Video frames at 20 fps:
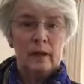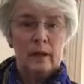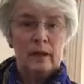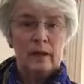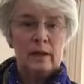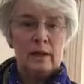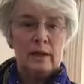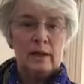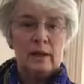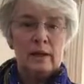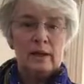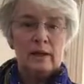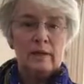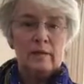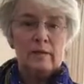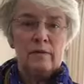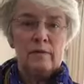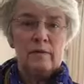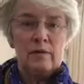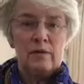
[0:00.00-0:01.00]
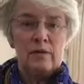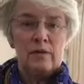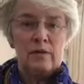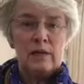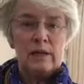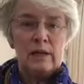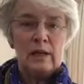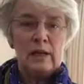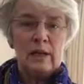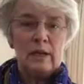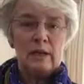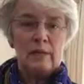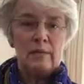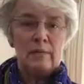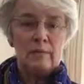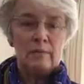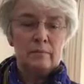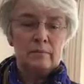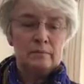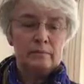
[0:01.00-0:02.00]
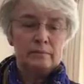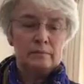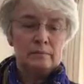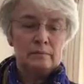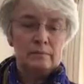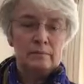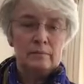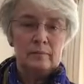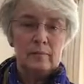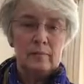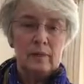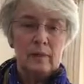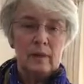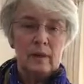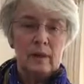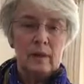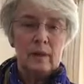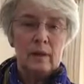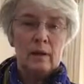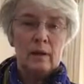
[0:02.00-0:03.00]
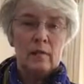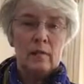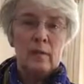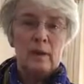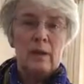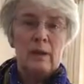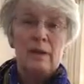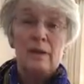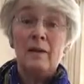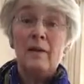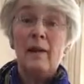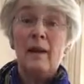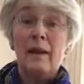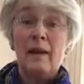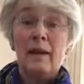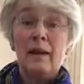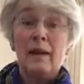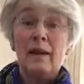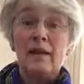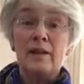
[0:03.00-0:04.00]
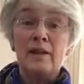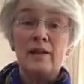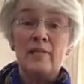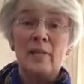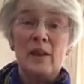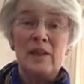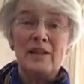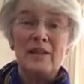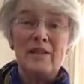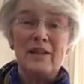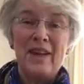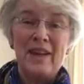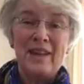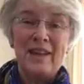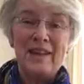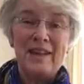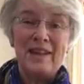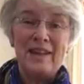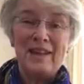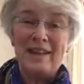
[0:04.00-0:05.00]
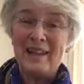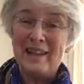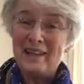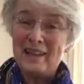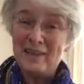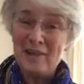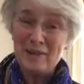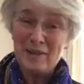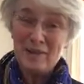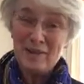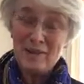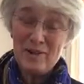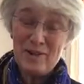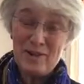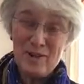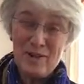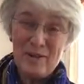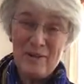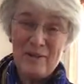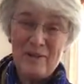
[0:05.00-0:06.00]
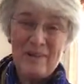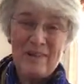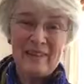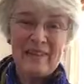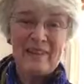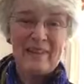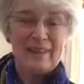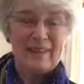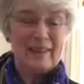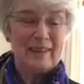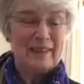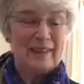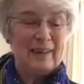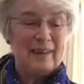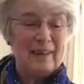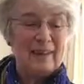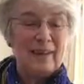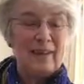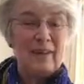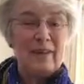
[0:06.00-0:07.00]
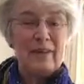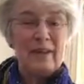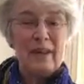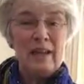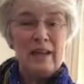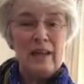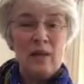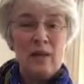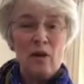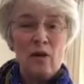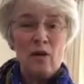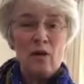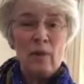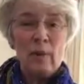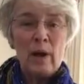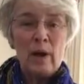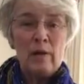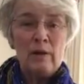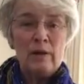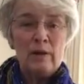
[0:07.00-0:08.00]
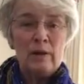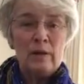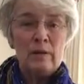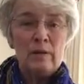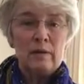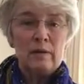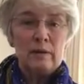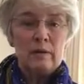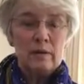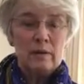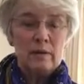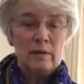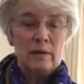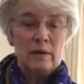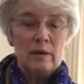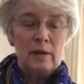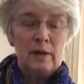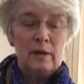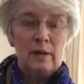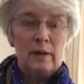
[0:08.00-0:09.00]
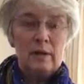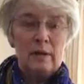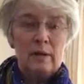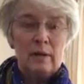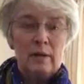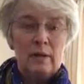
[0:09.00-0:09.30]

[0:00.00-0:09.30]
in a kind of straight line. Well, as you might have guessed, that's not true. The long bone that